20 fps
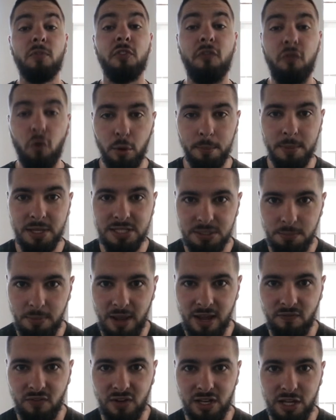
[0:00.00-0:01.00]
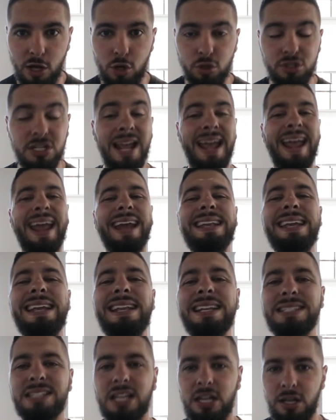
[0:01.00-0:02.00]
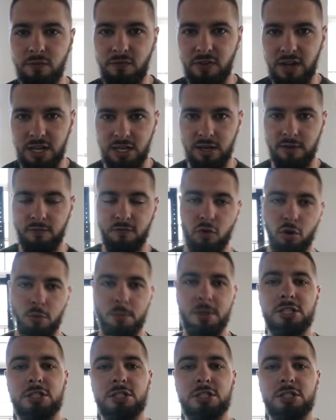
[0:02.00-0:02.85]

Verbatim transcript: for me to make videos and it is convenient for me.